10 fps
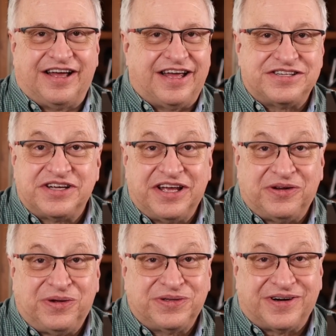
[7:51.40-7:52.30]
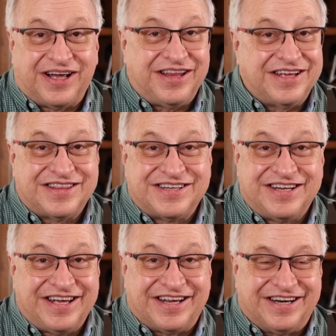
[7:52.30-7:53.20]
As you get older, I like the
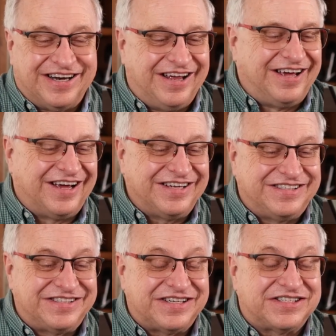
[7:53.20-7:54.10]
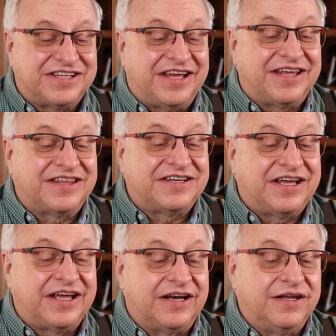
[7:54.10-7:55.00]
date. I just like the
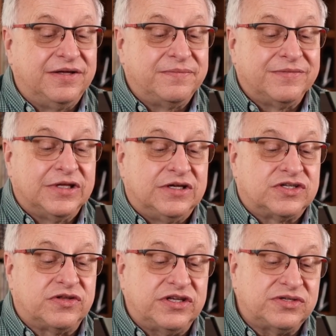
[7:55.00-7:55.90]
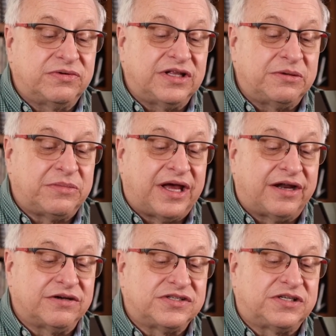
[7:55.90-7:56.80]
date. So this really
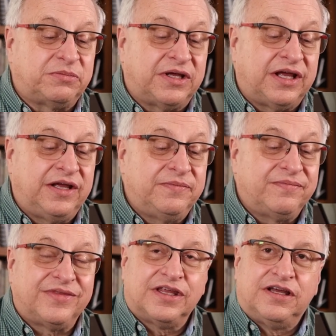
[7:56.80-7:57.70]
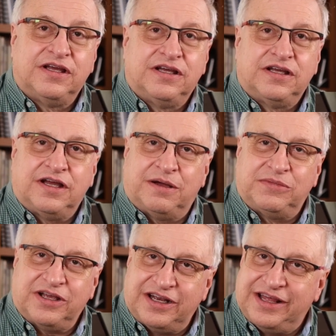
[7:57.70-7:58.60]
matters to me. I'm
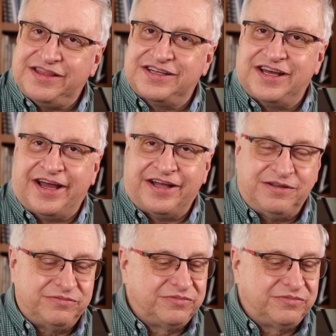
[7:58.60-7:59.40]
looking at the dial.